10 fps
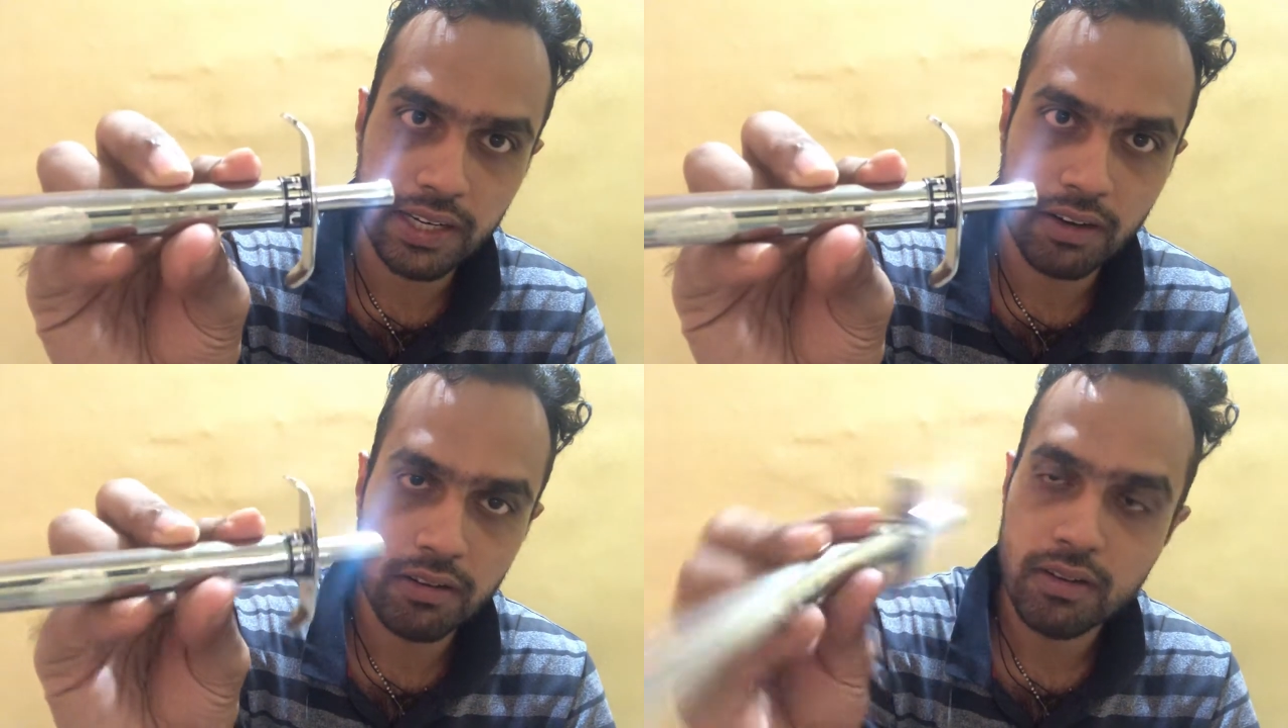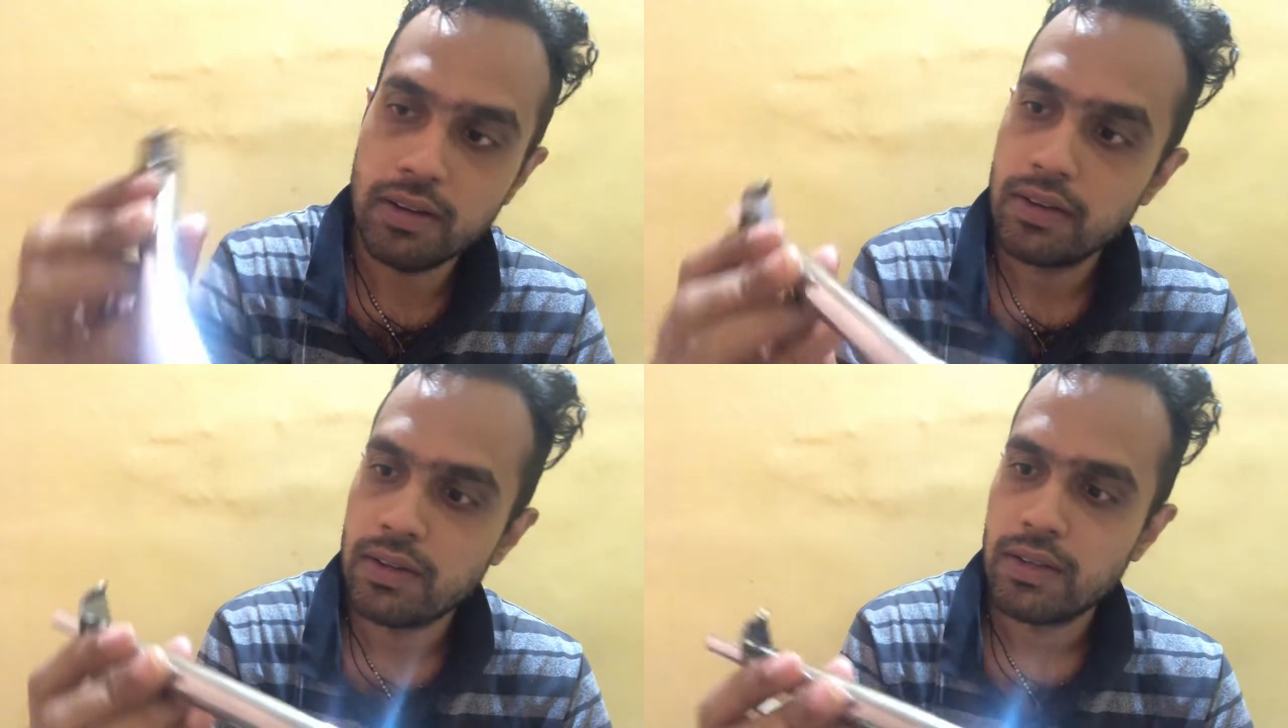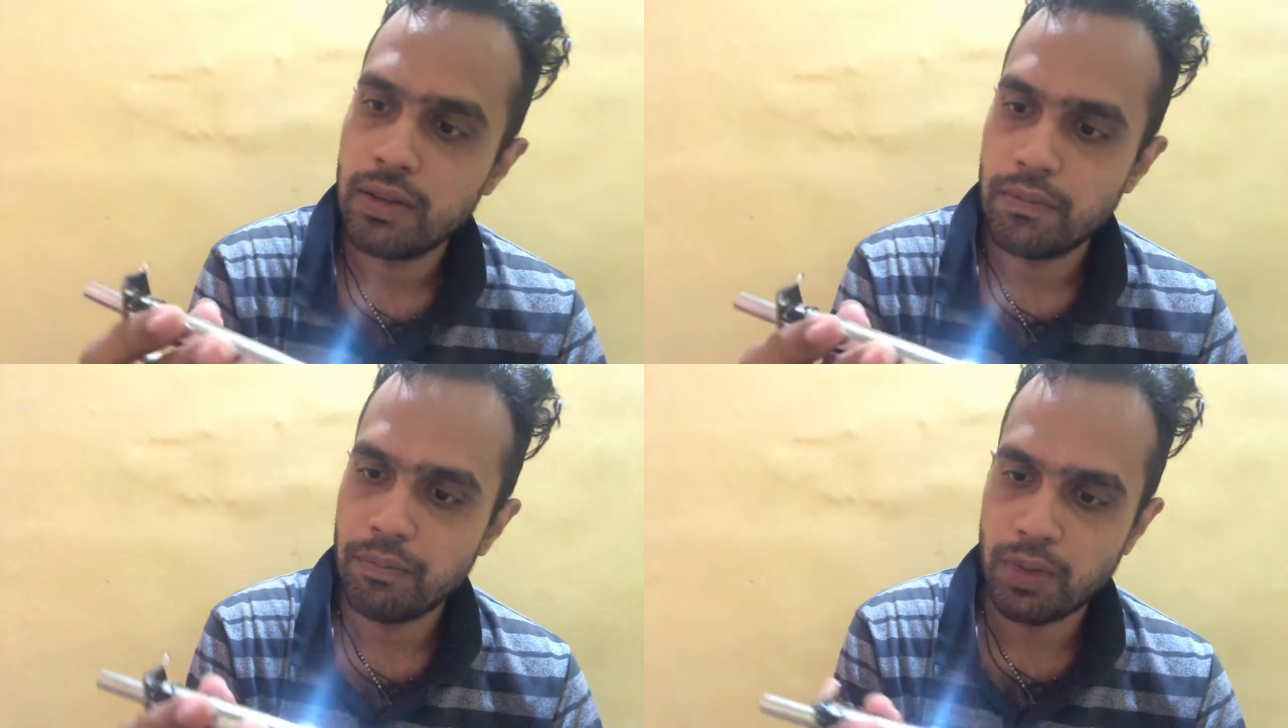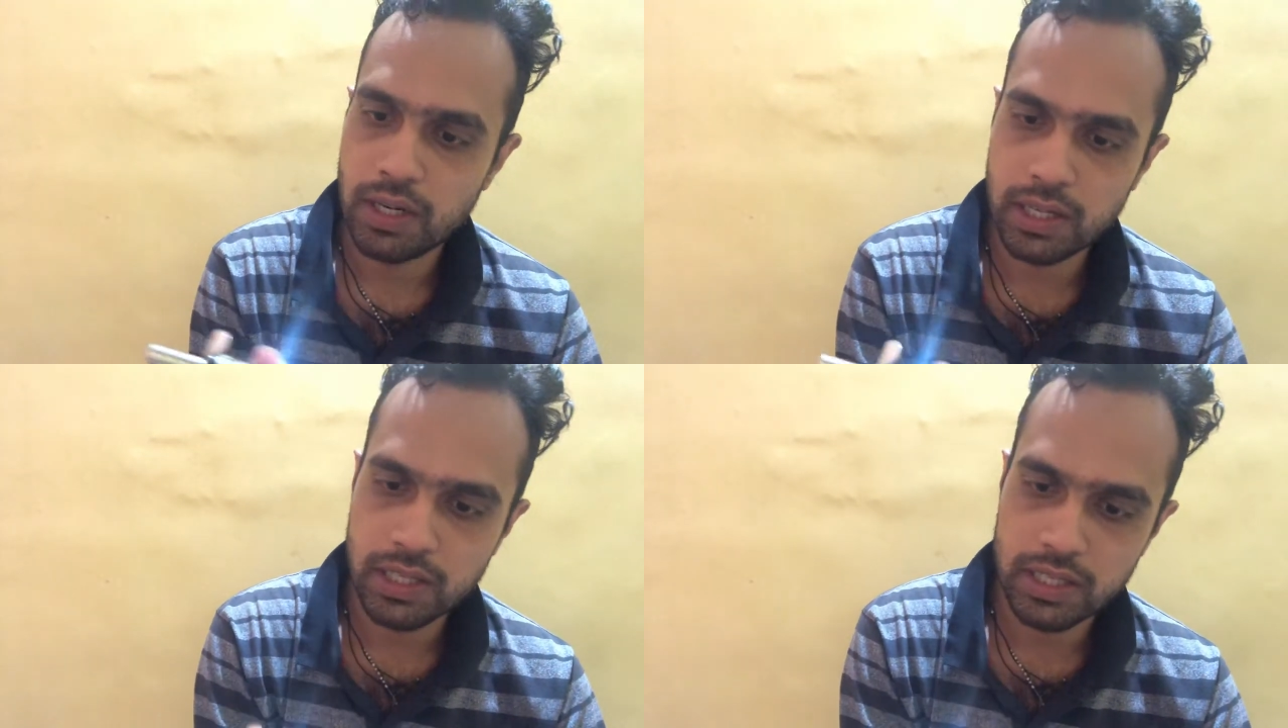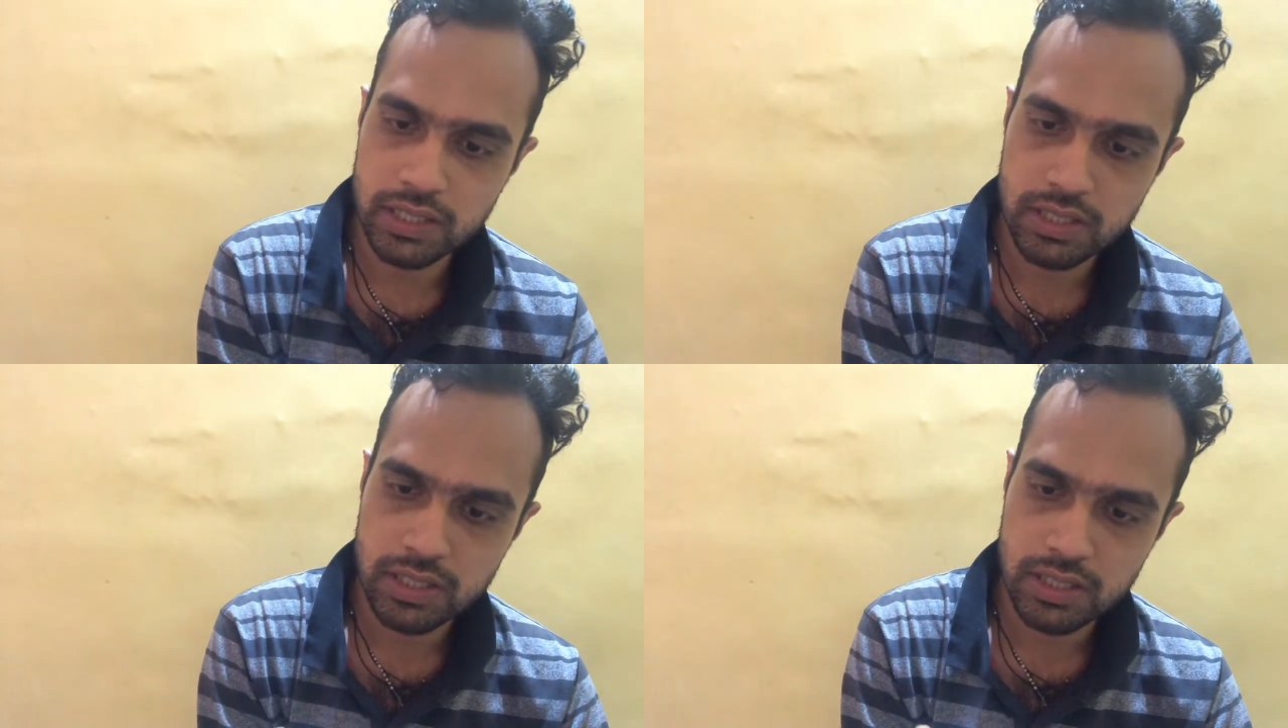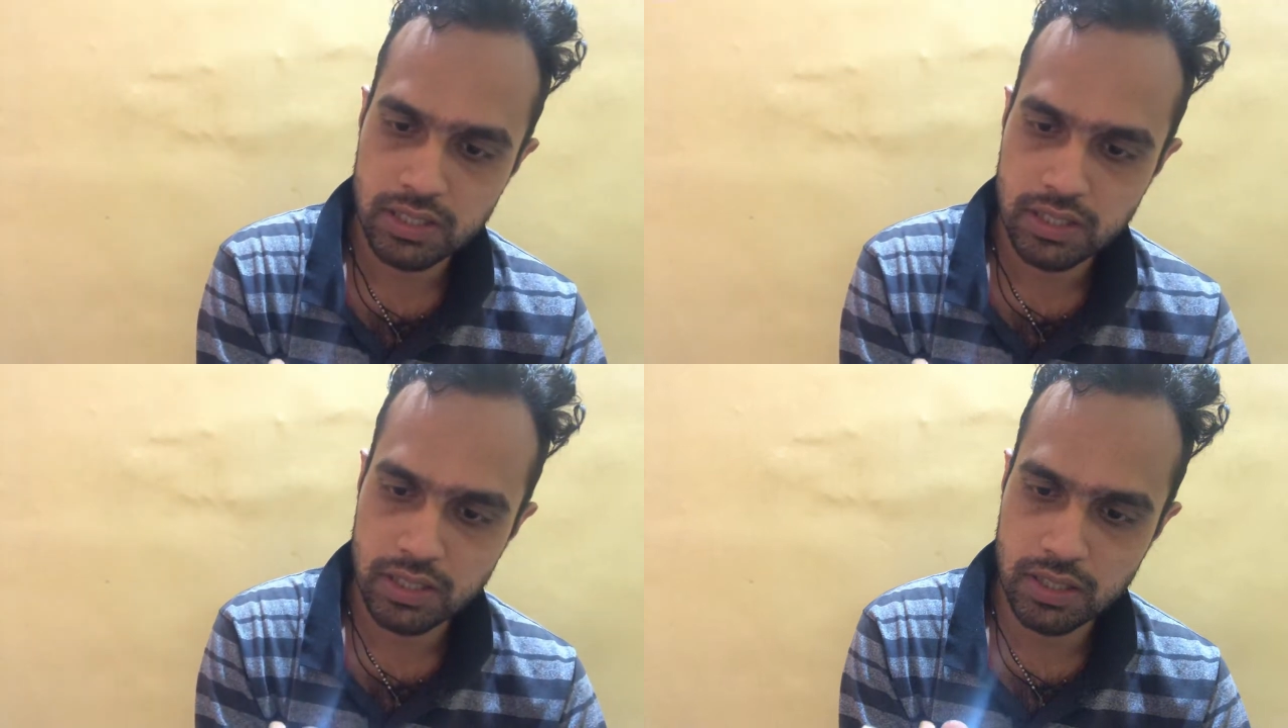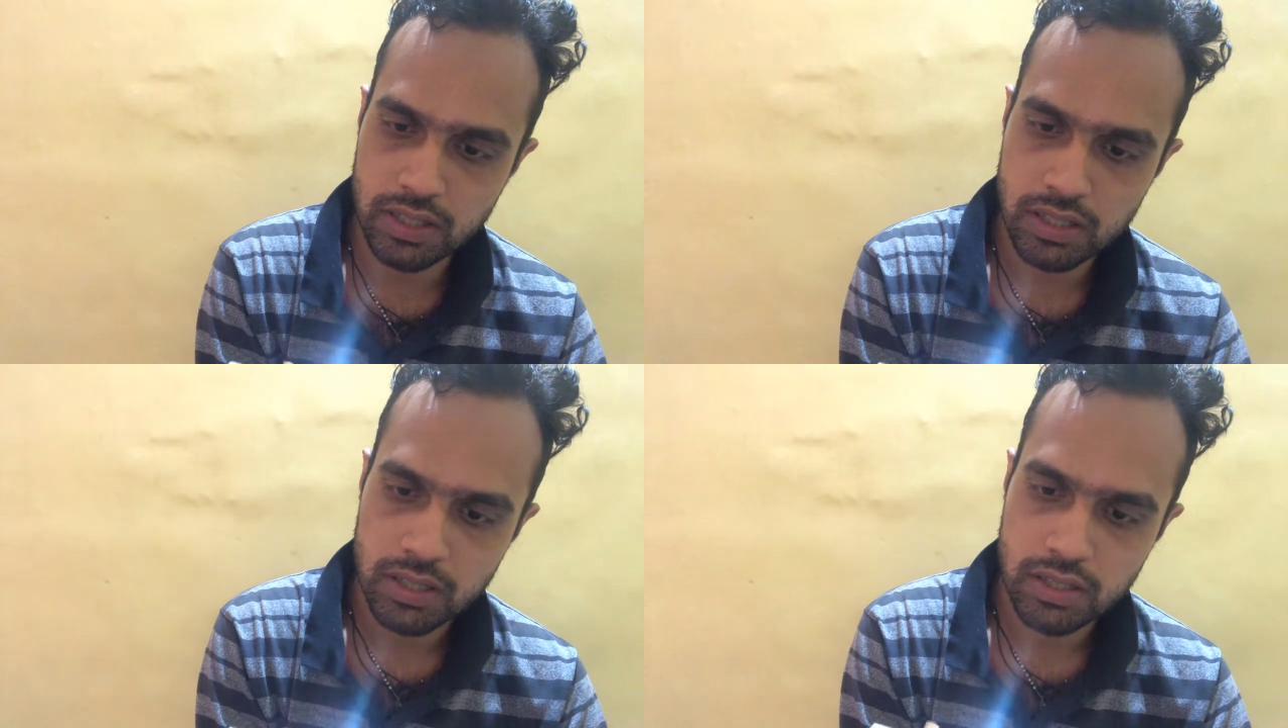now, but it is here.